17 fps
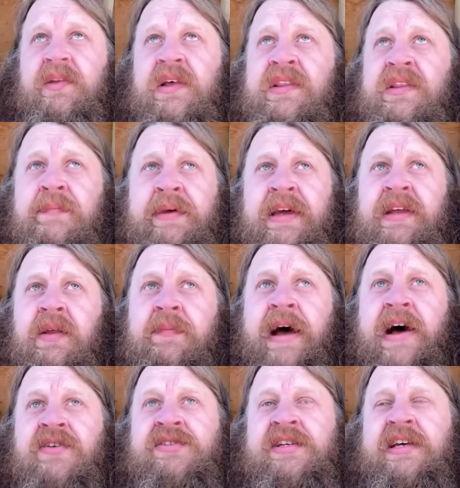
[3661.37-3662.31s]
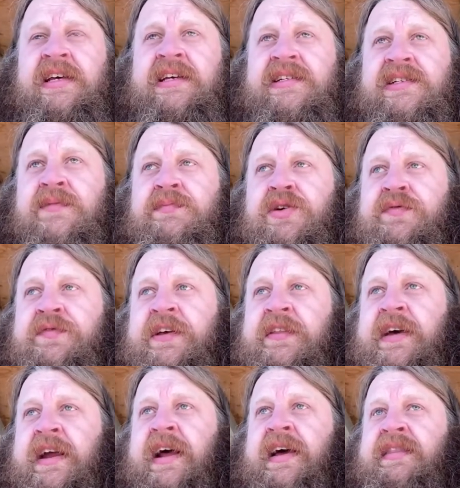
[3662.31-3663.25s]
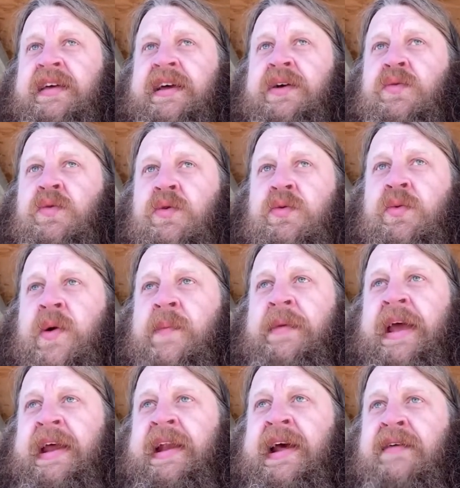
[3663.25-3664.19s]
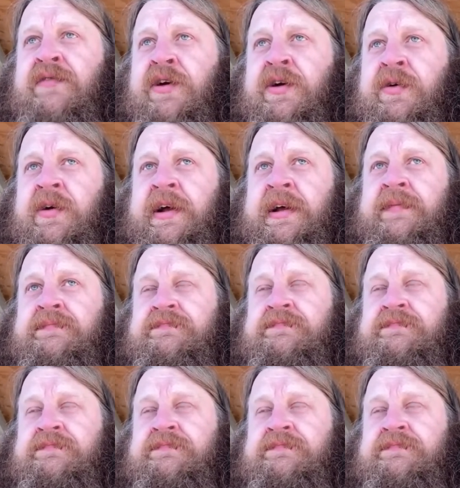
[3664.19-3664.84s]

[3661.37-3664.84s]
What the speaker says: The Big Lebowski is a movie that I think will remain evergreen.